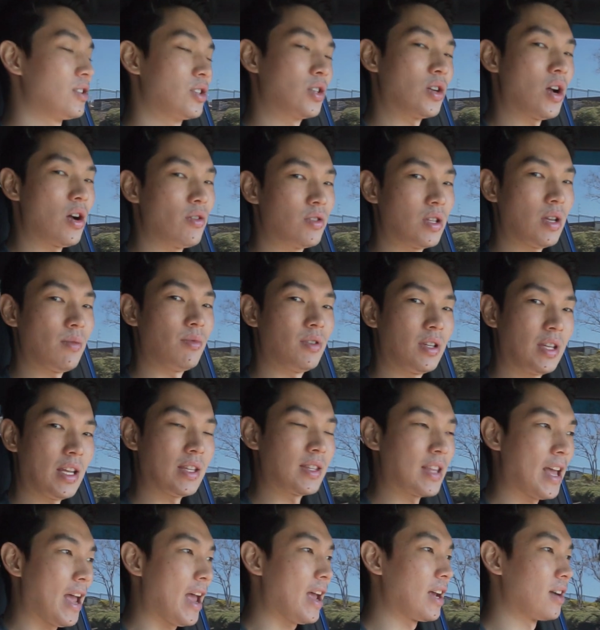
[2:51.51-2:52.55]
so I was able to
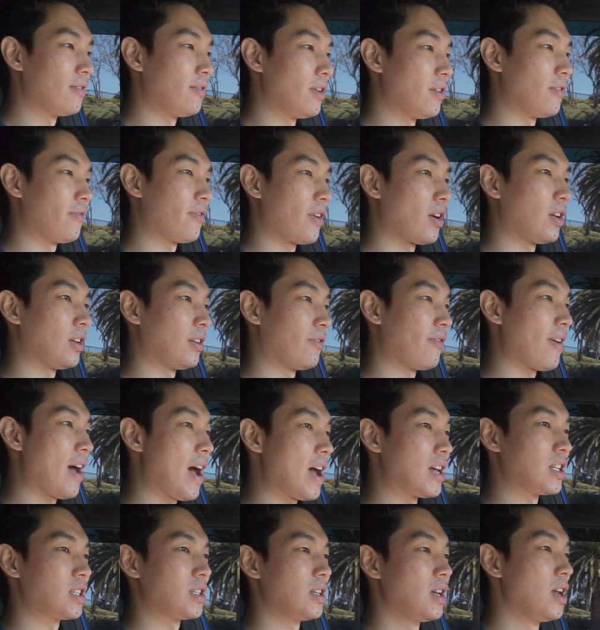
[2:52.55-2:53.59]
get the hang of it fairly
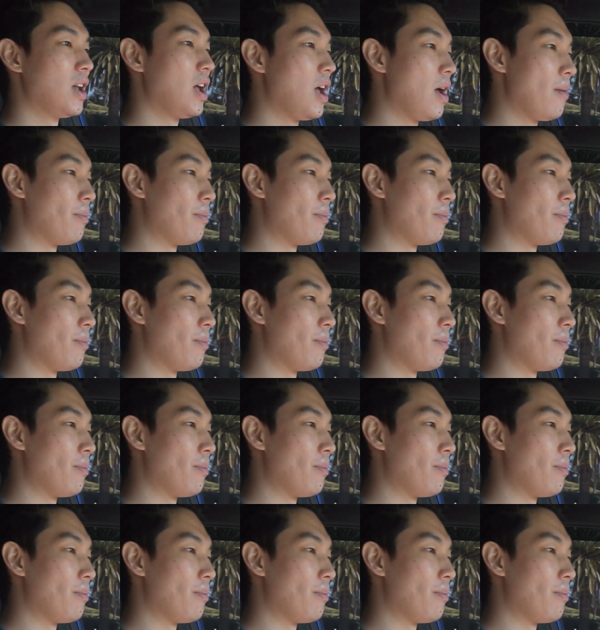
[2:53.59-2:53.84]
fast.